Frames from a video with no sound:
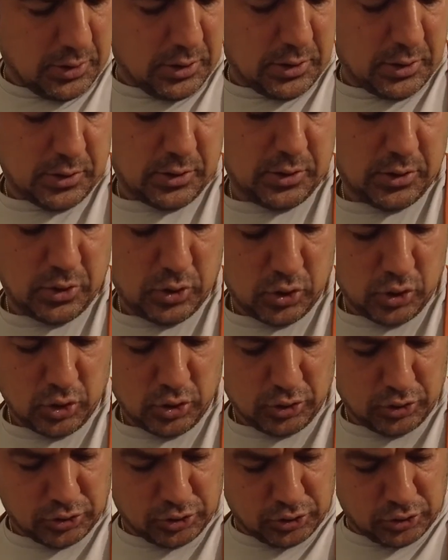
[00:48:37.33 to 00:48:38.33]
little
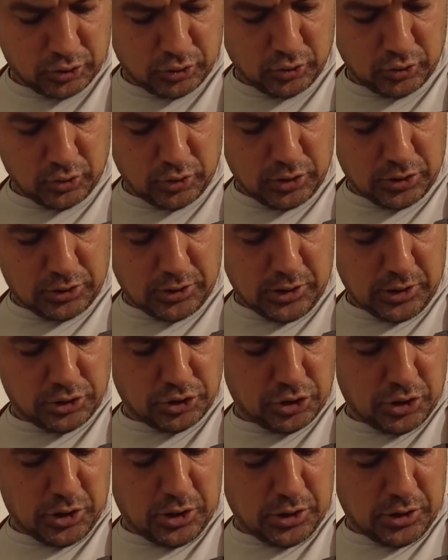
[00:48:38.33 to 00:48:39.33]
hooks to
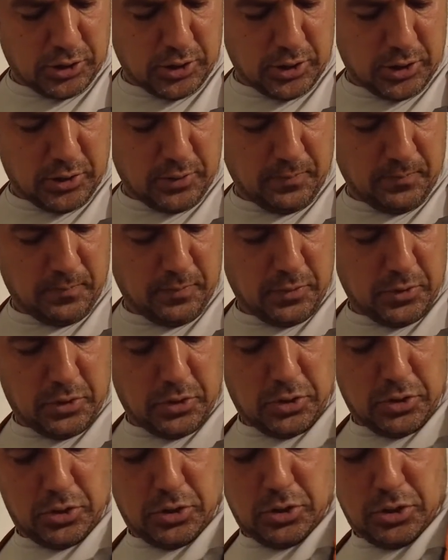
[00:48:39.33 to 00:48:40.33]
attach anything,
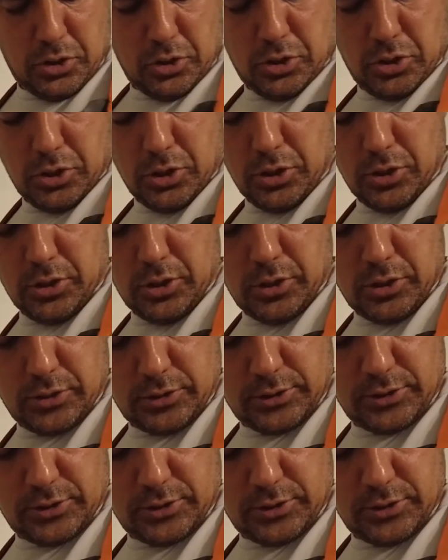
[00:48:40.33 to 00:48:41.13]
a little